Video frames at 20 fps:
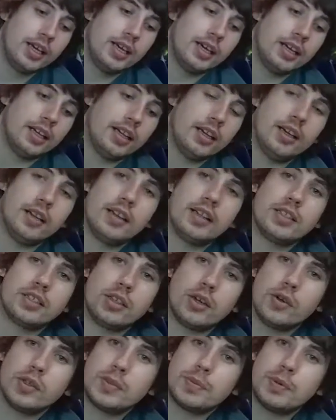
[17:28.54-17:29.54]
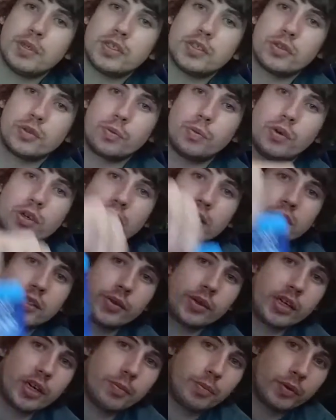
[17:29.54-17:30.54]
And that's Ghostbusters 1,
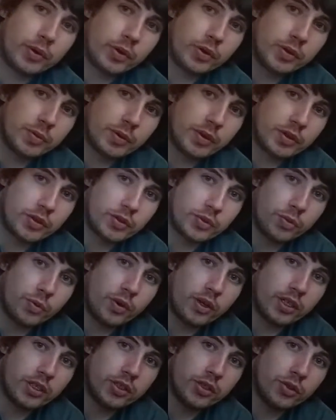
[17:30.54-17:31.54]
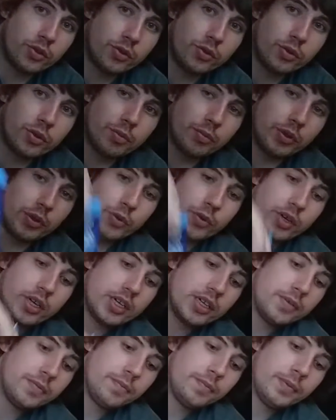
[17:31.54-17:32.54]
so I got Ghostbusters 1 and 2 on
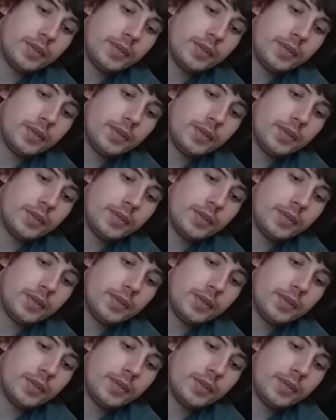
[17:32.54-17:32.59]
Blu-ray.